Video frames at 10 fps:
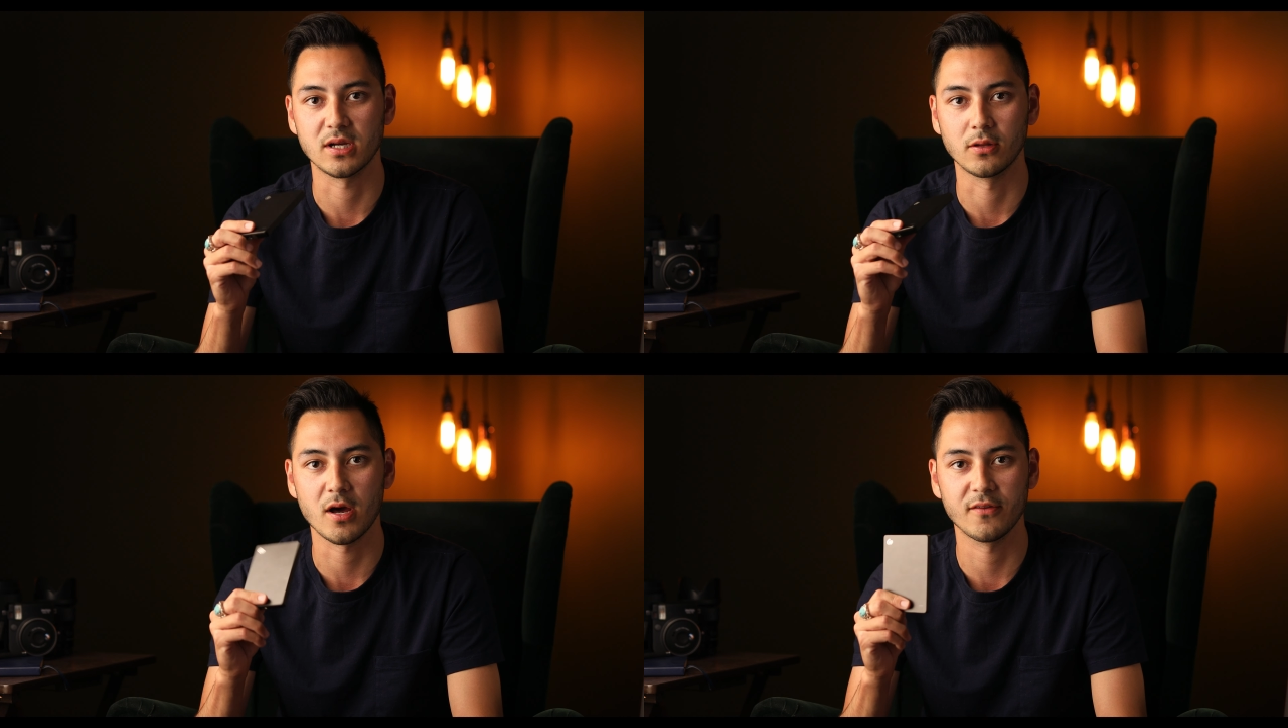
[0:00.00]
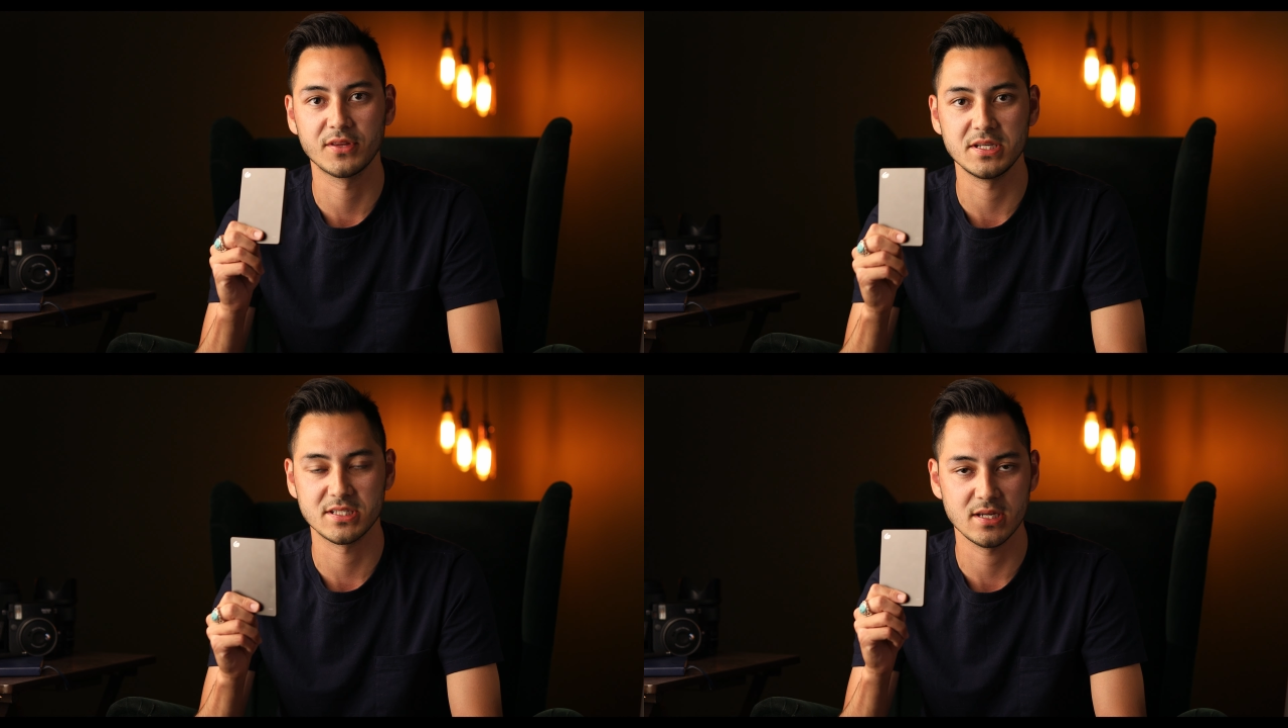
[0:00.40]
a lot of
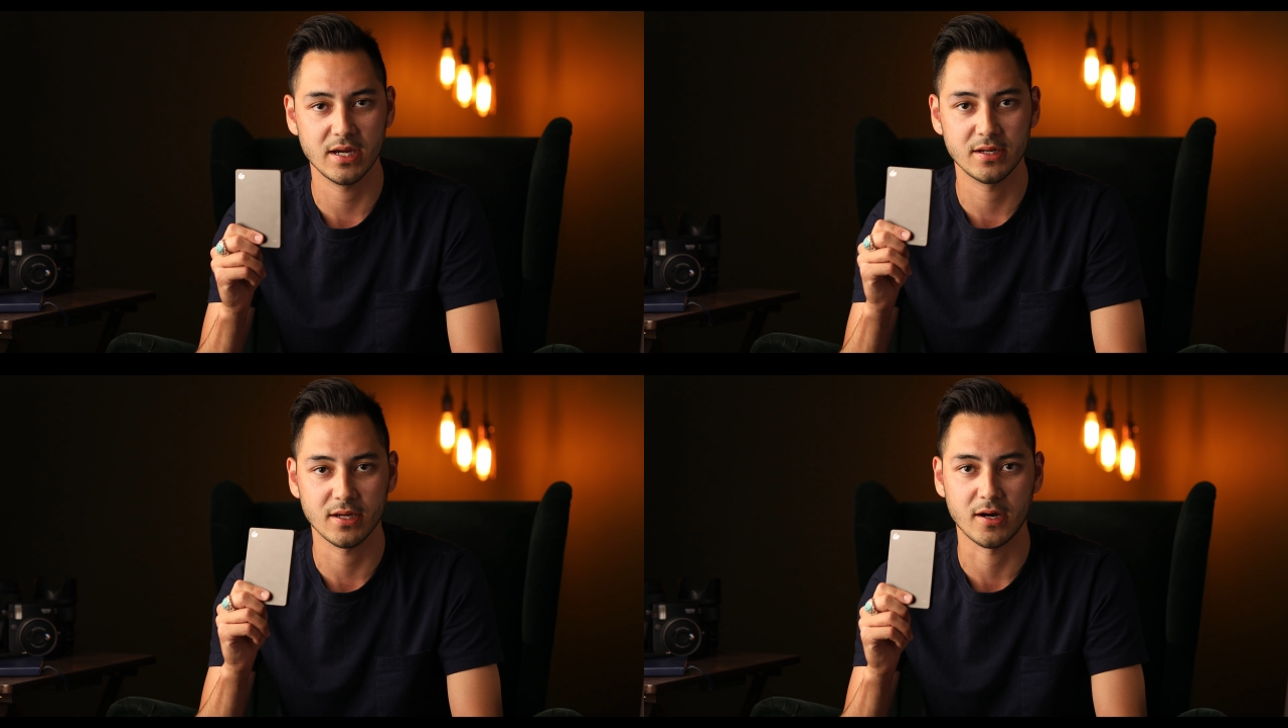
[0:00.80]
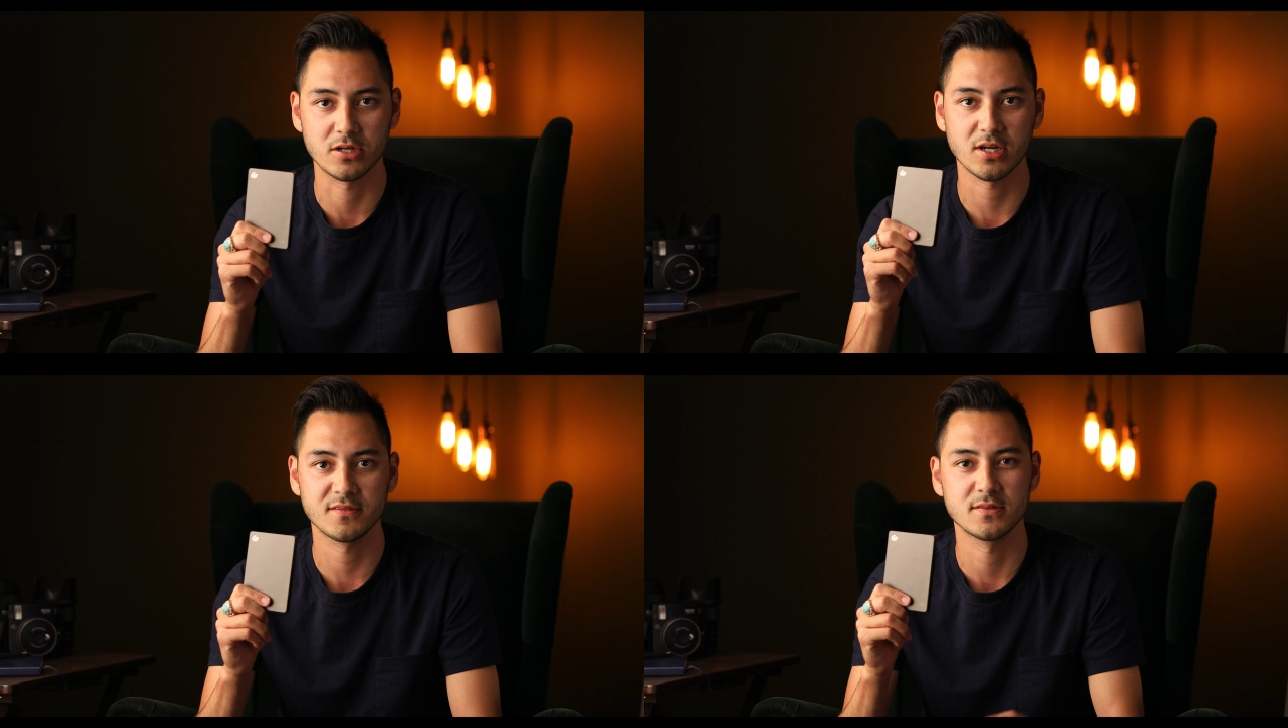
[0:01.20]
these Seagate hard
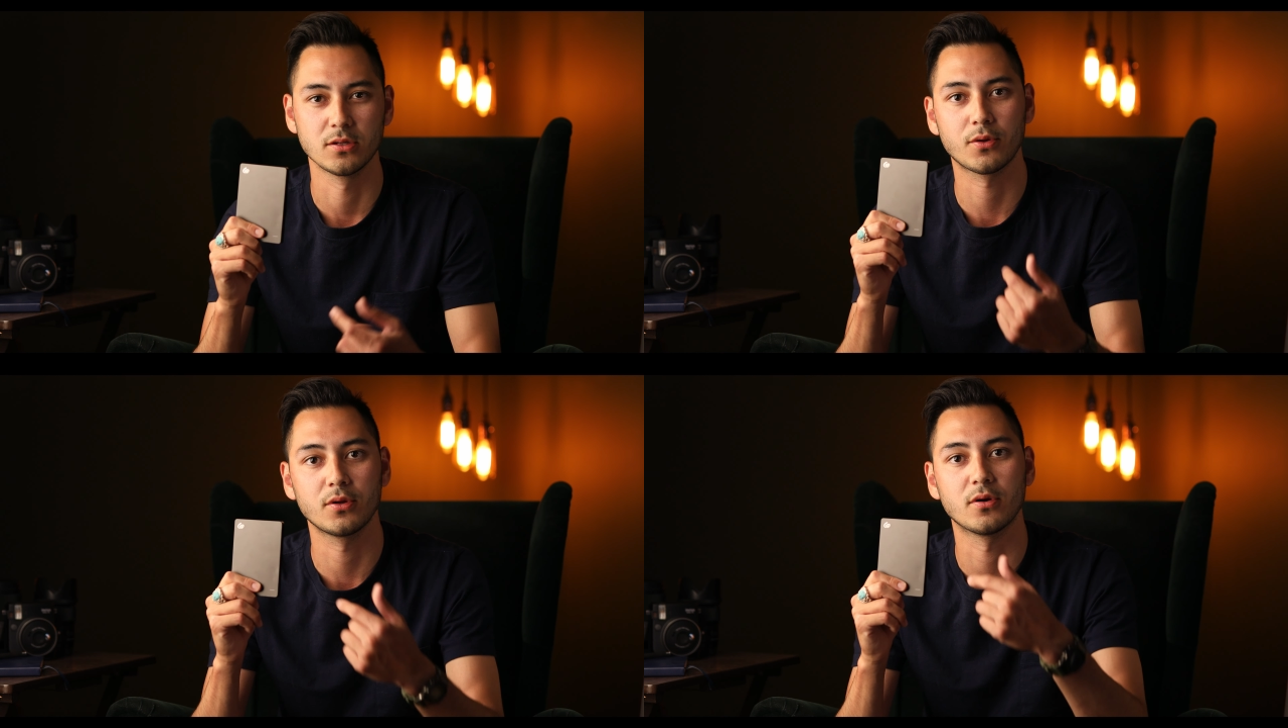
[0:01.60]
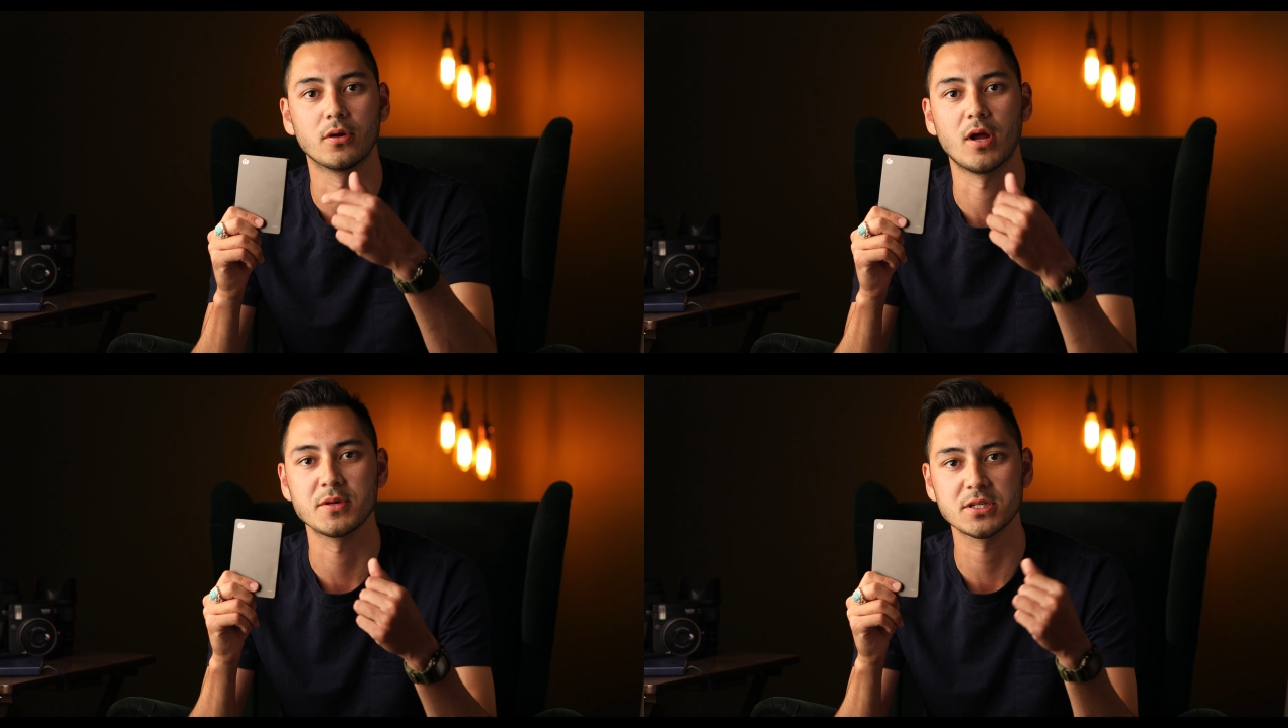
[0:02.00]
drives
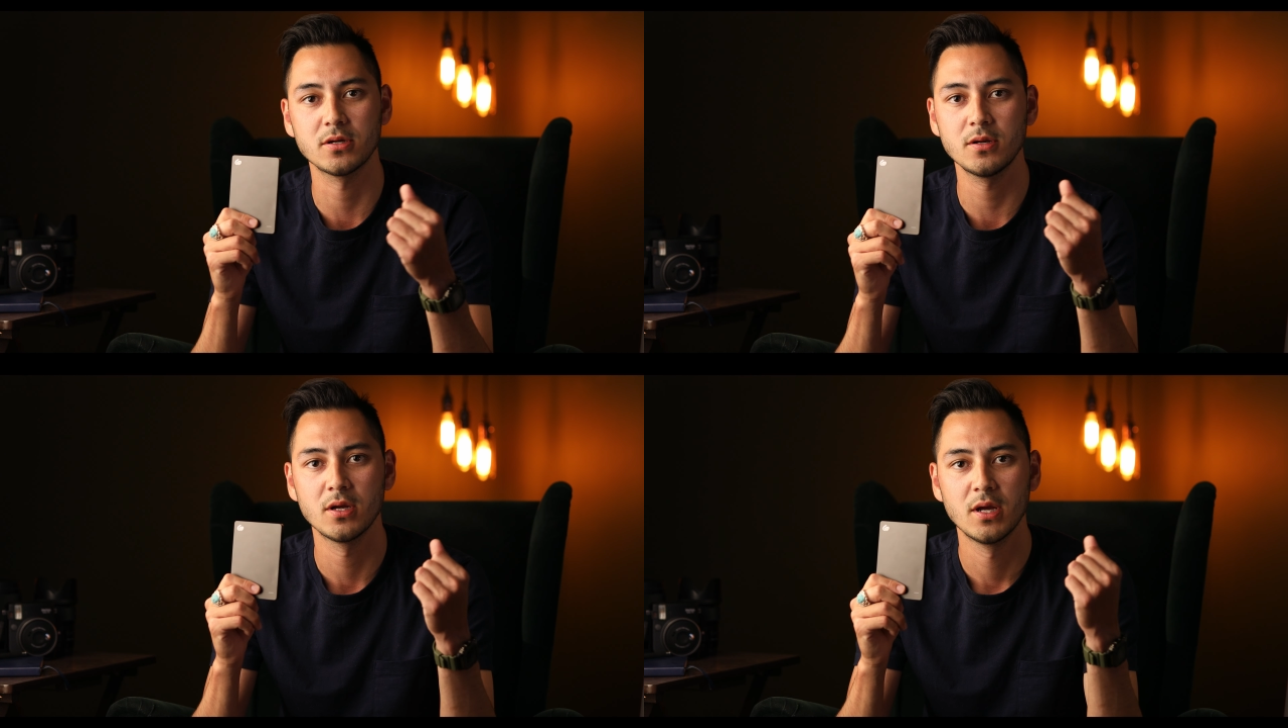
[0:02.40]
on Amazon,